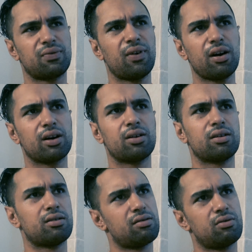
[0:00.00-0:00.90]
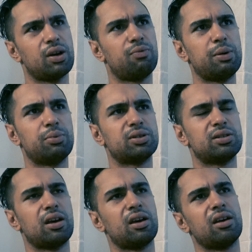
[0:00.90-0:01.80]
fuck if people
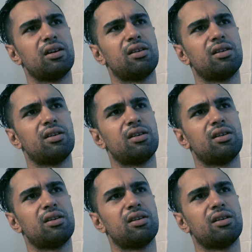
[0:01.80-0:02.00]
say